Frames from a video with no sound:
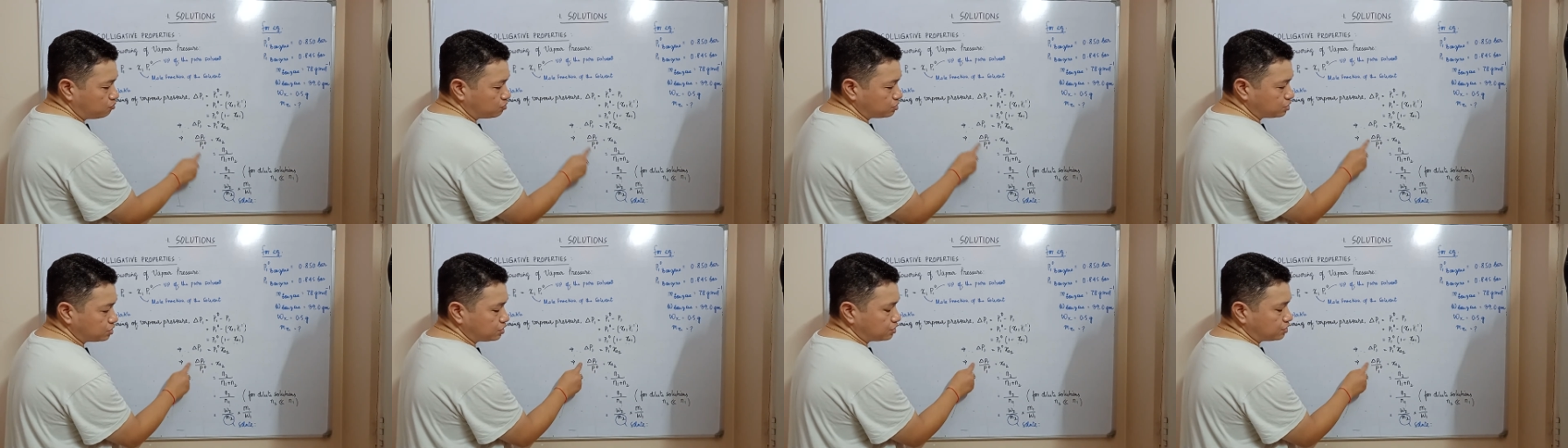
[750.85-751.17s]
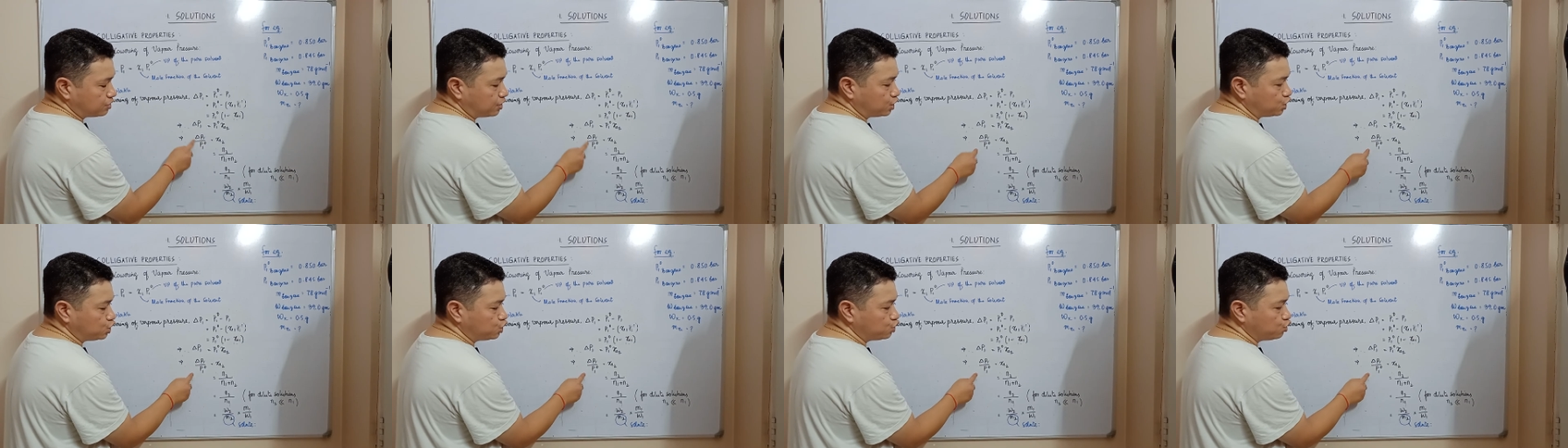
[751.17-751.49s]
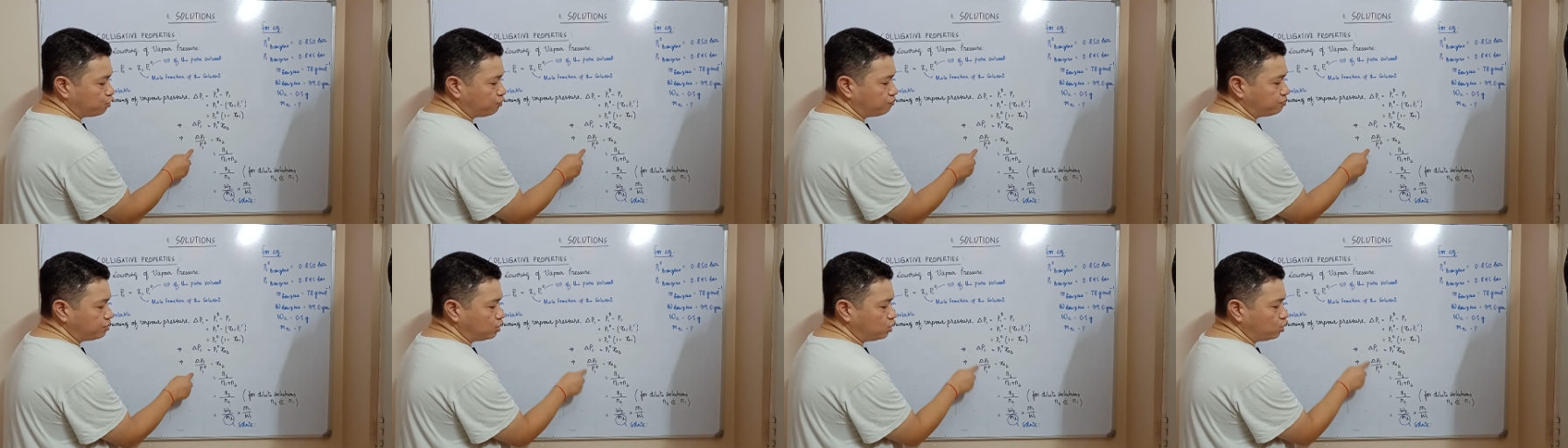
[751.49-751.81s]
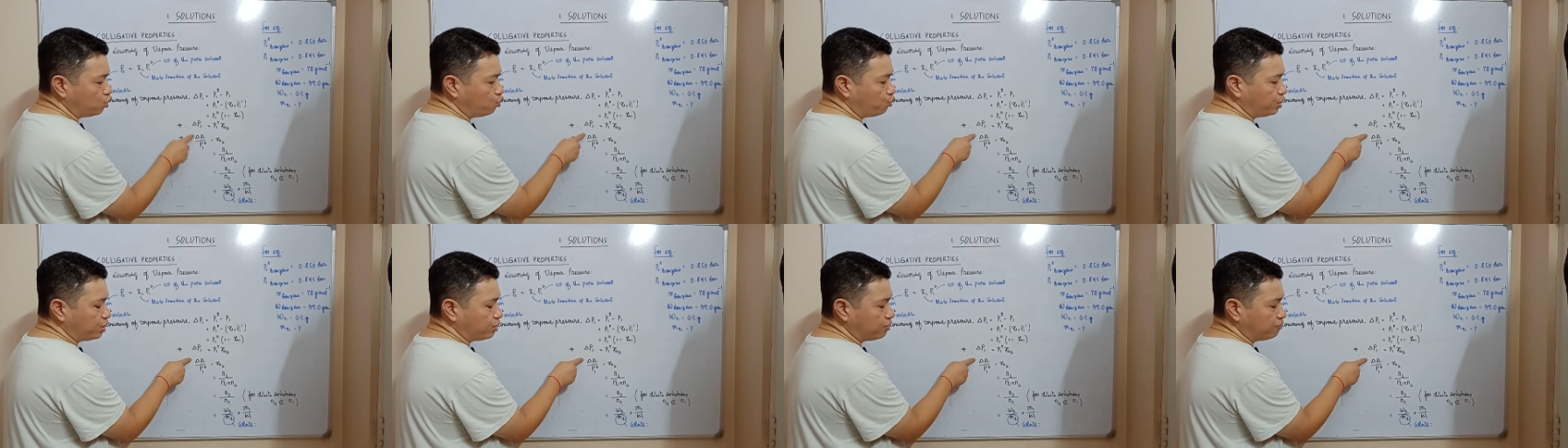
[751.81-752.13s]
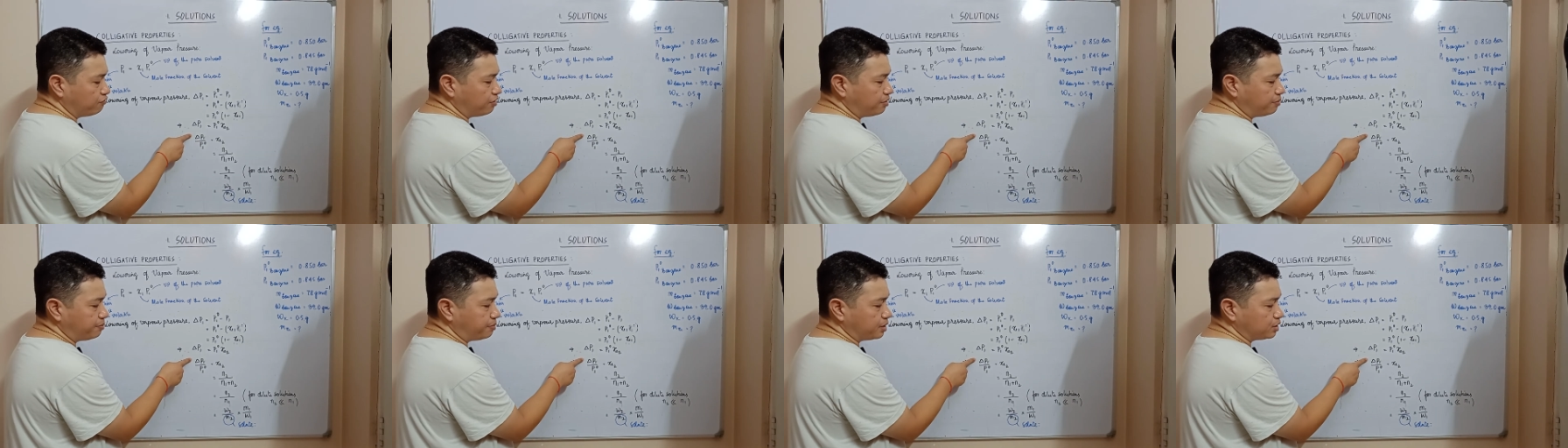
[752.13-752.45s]
which is the ratio of the lowering
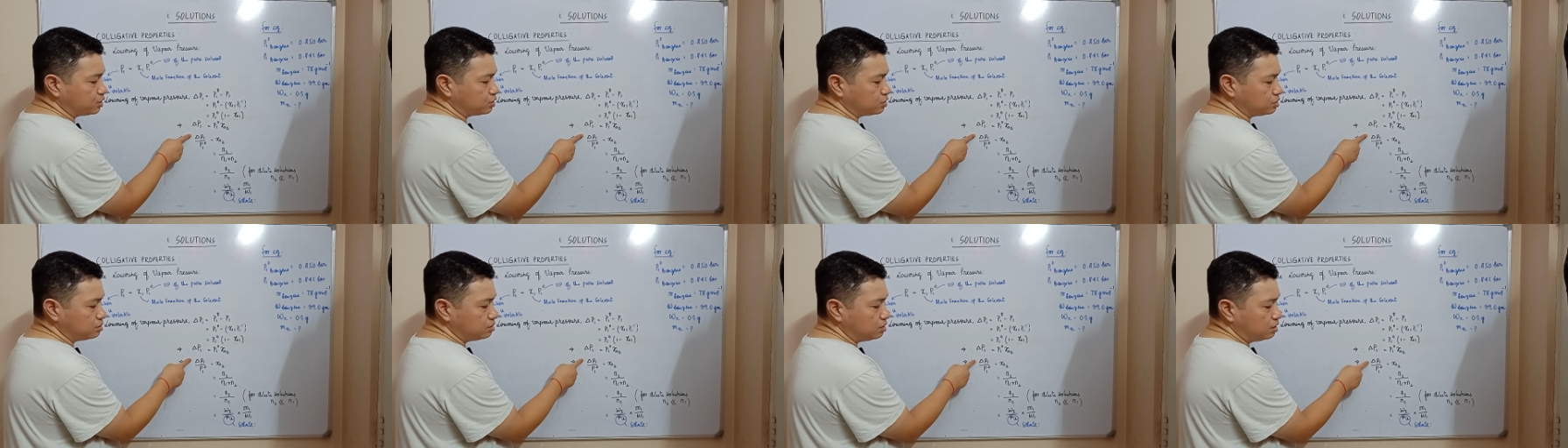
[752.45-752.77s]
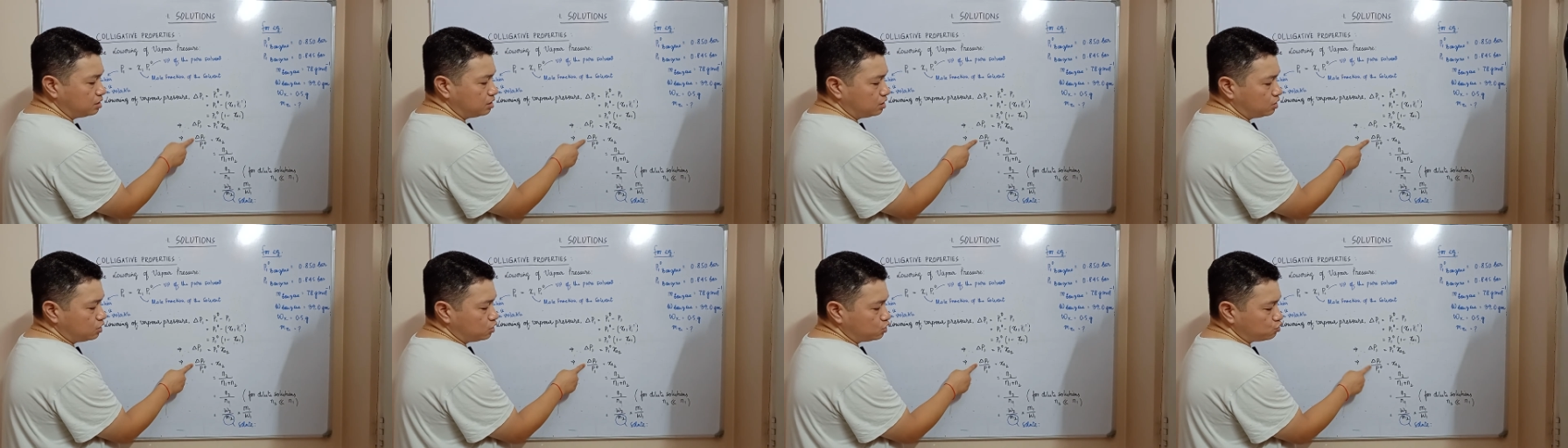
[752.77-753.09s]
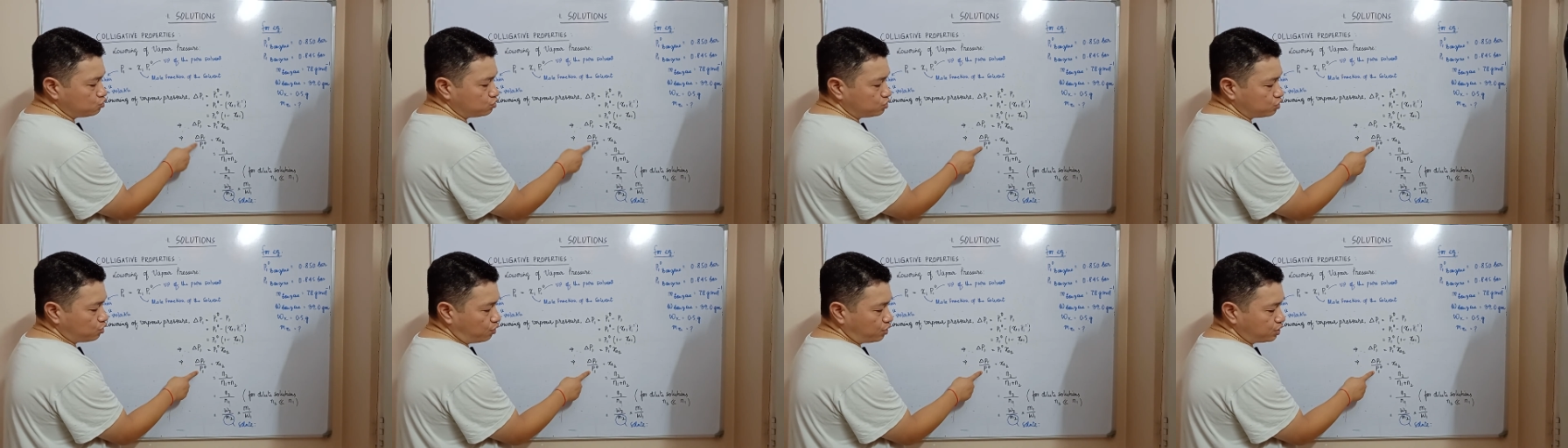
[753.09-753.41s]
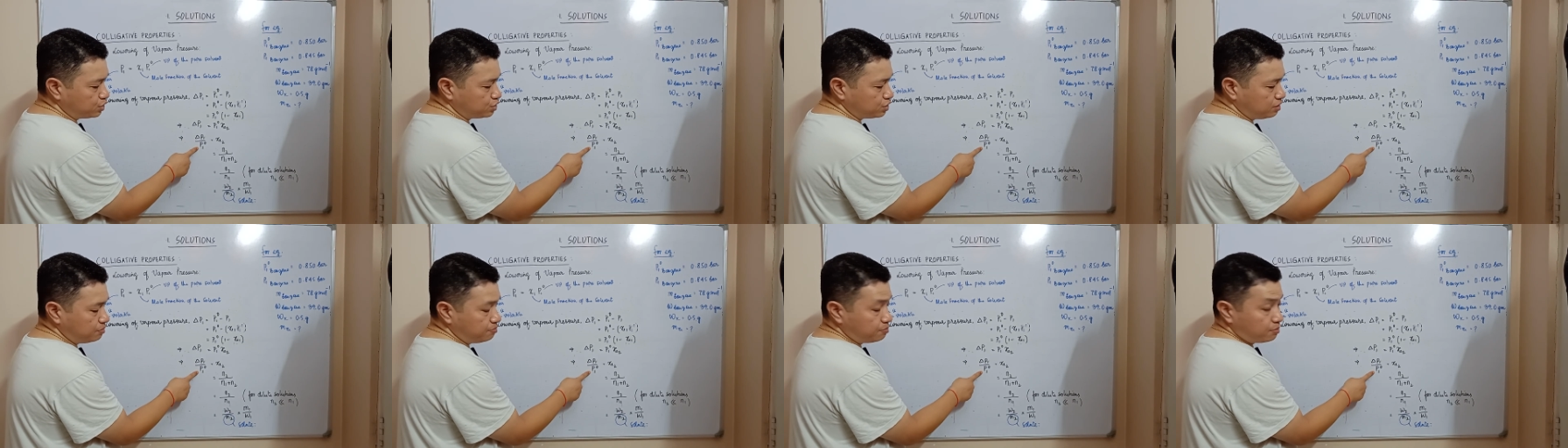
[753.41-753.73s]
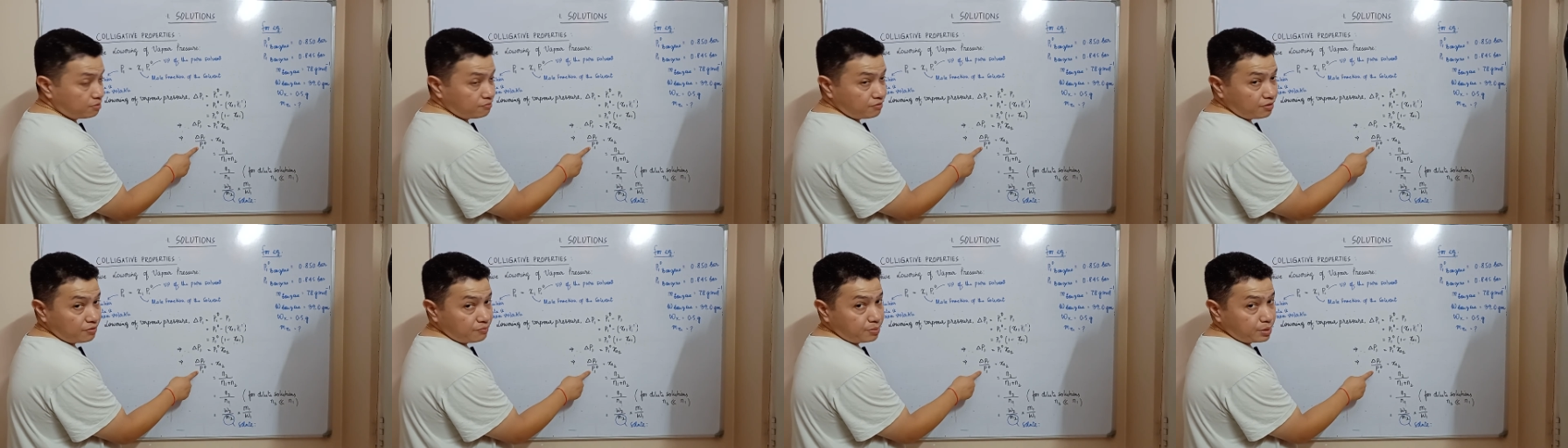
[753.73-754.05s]
of vapor pressure to the original
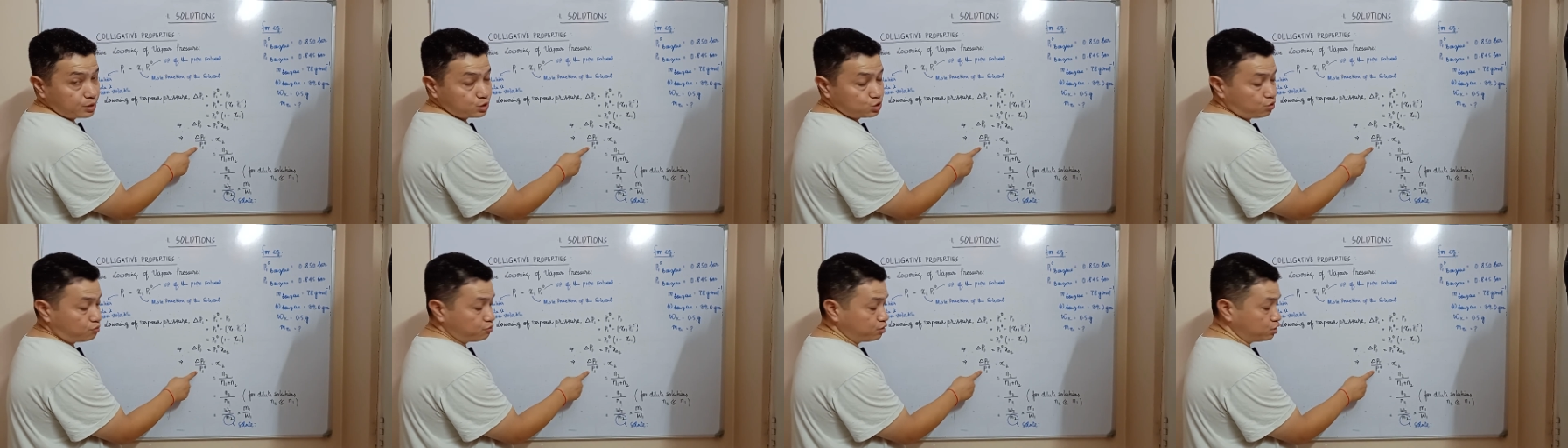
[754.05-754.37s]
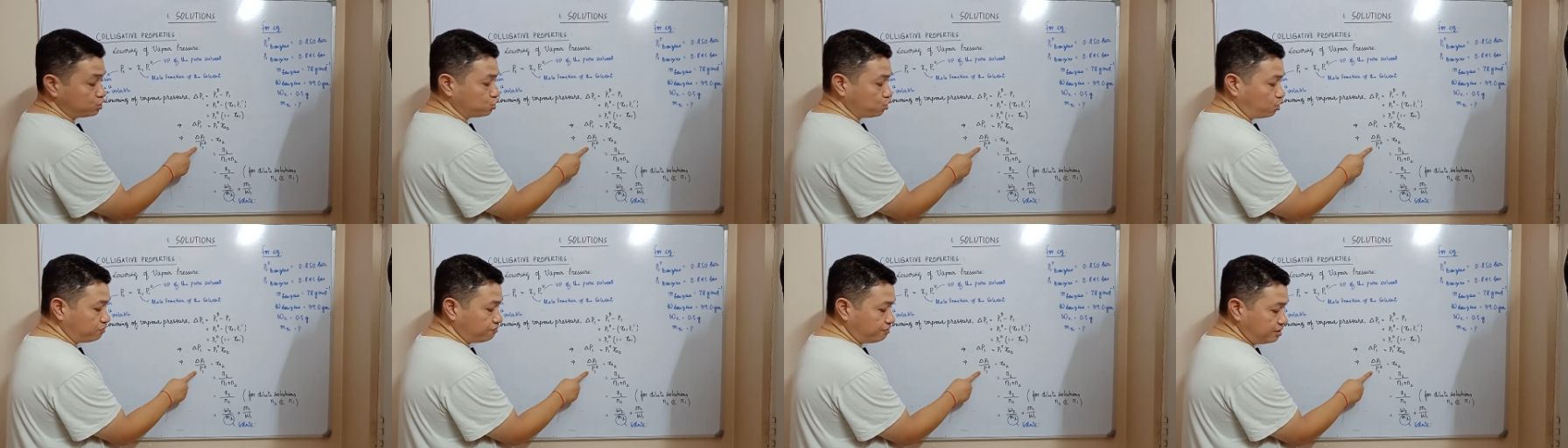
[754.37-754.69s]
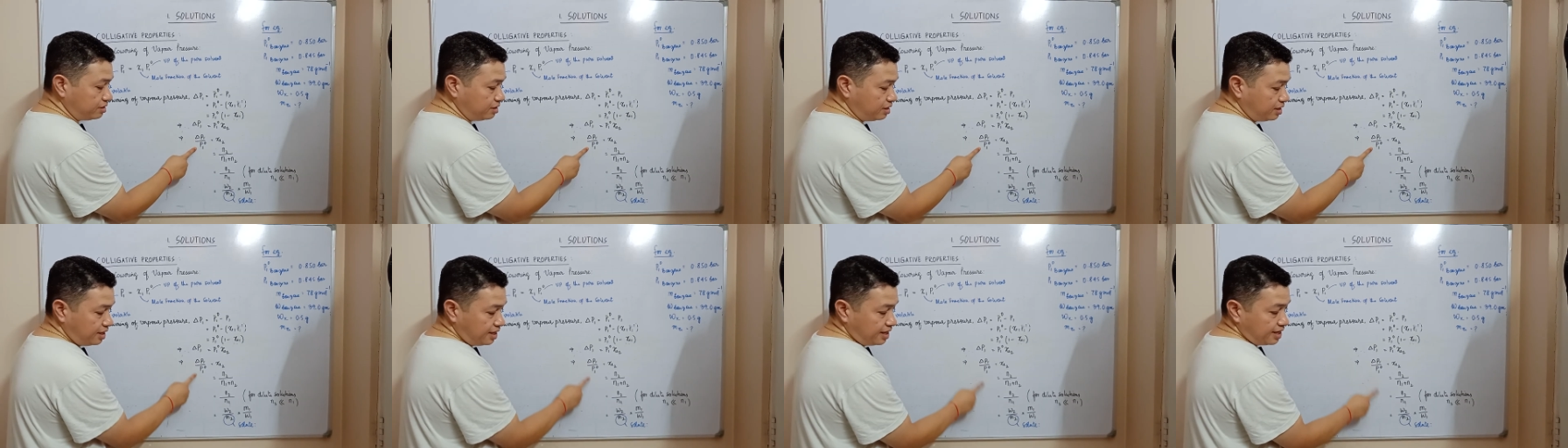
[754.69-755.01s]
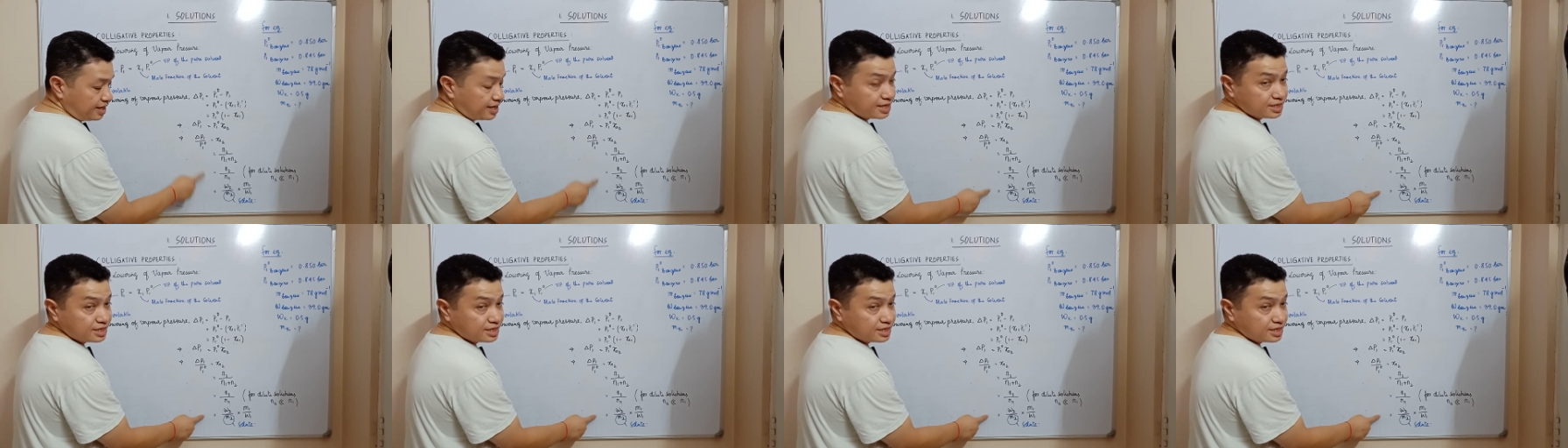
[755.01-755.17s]
vapor pressure of the solvent,